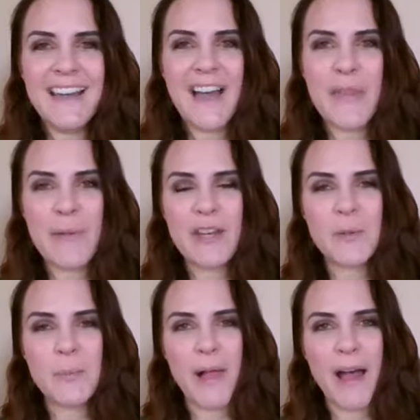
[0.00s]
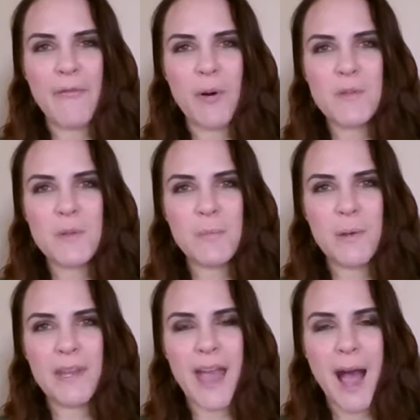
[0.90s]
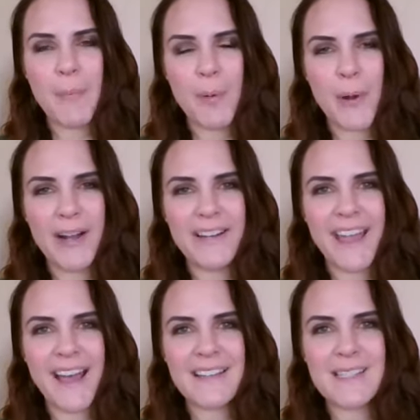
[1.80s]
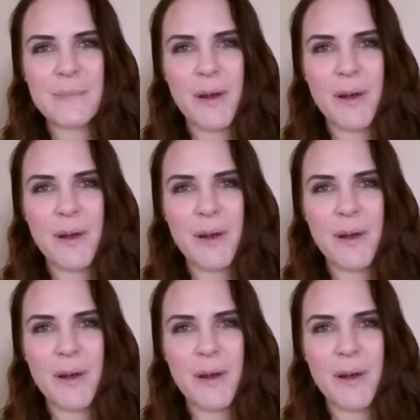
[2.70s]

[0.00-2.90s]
The major platforms would be Apple Podcasts,